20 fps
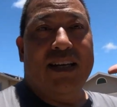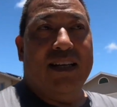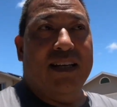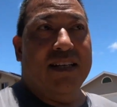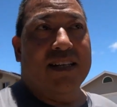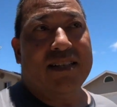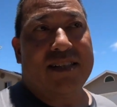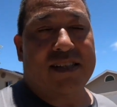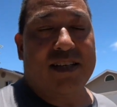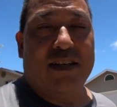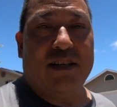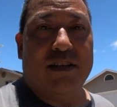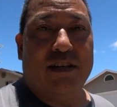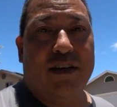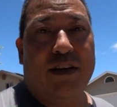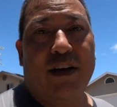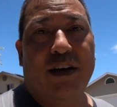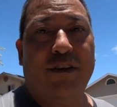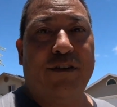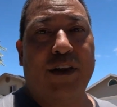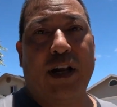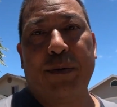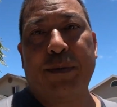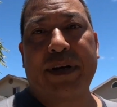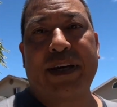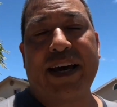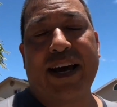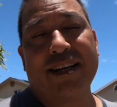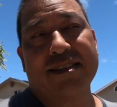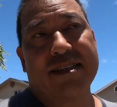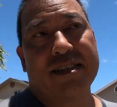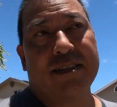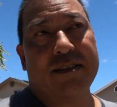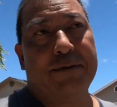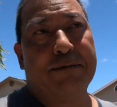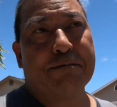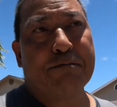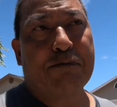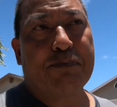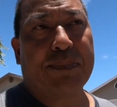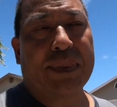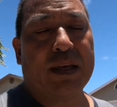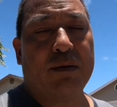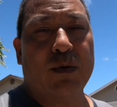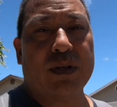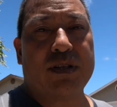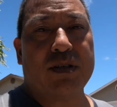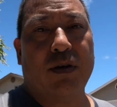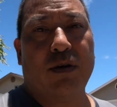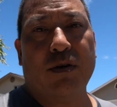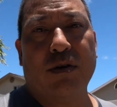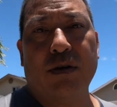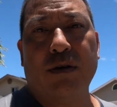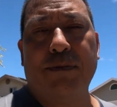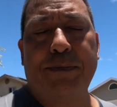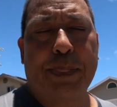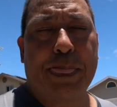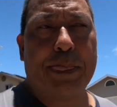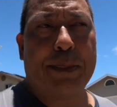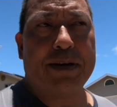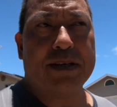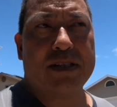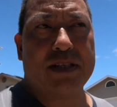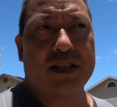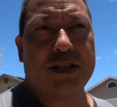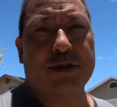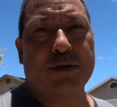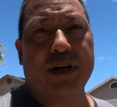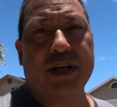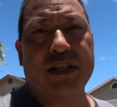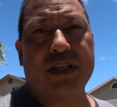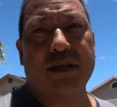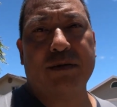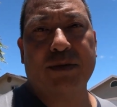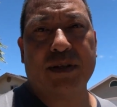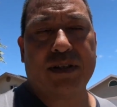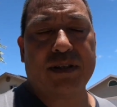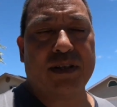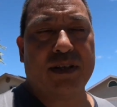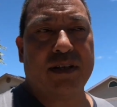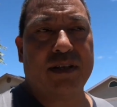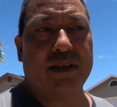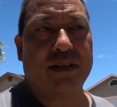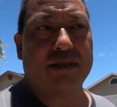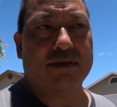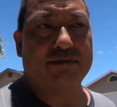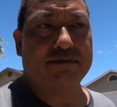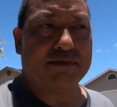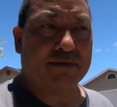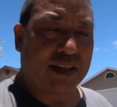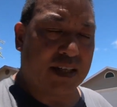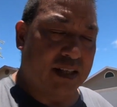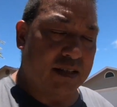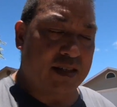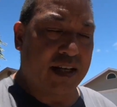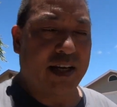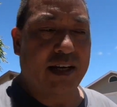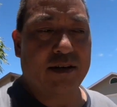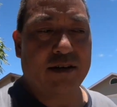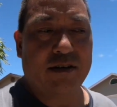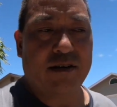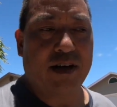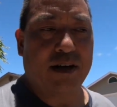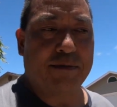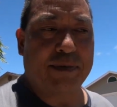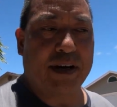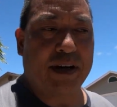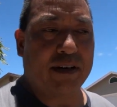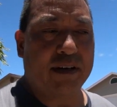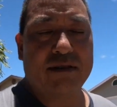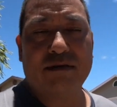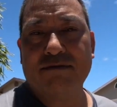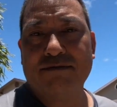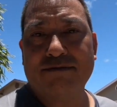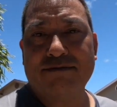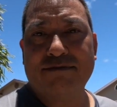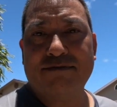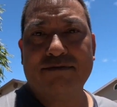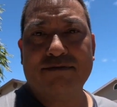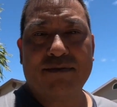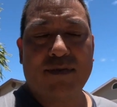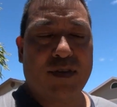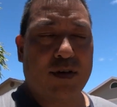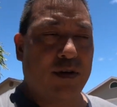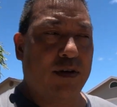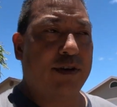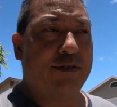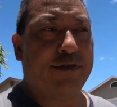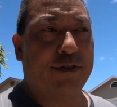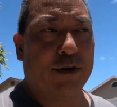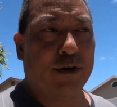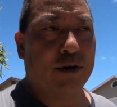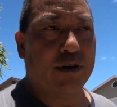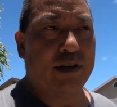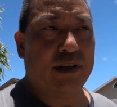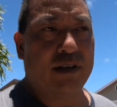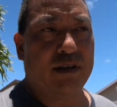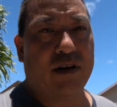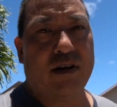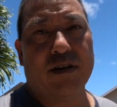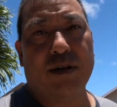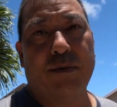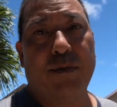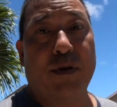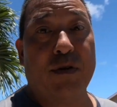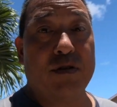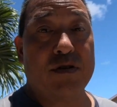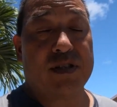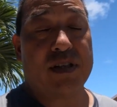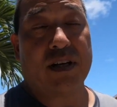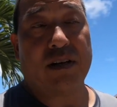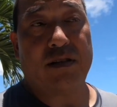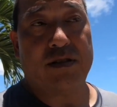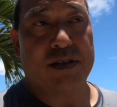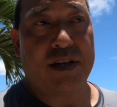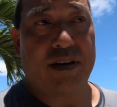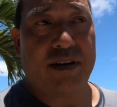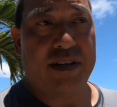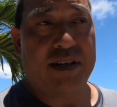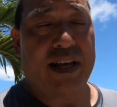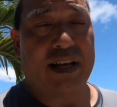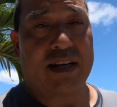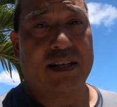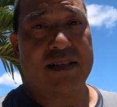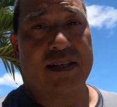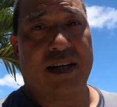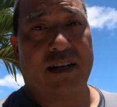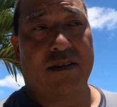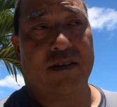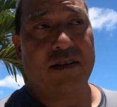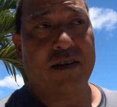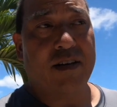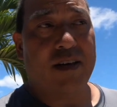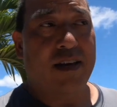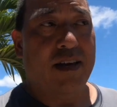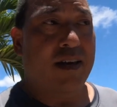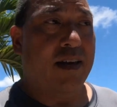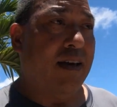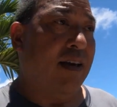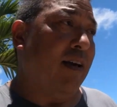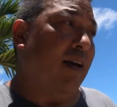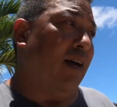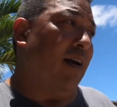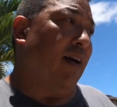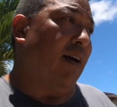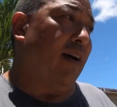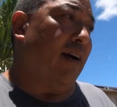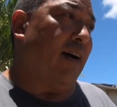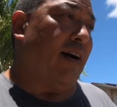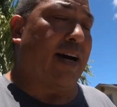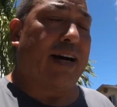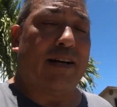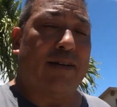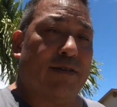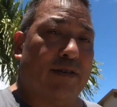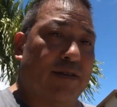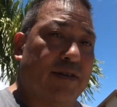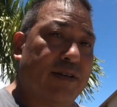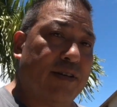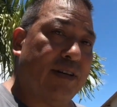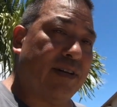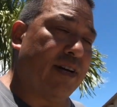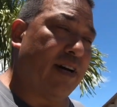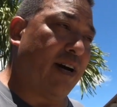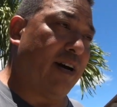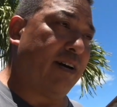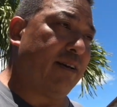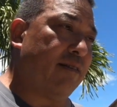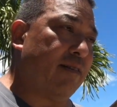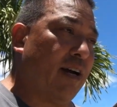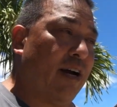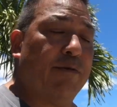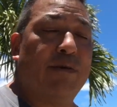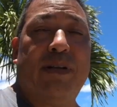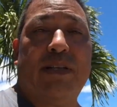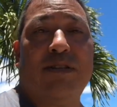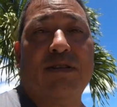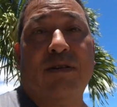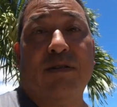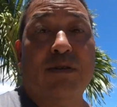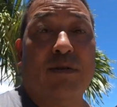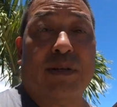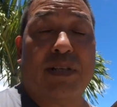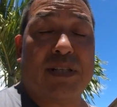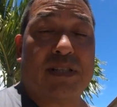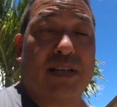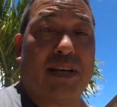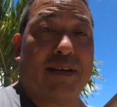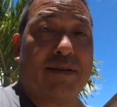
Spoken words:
still flabbergasted with the whole situation with the container and my 34 and all the motorcycles that are in that container. I don't know. I really don't know what to say.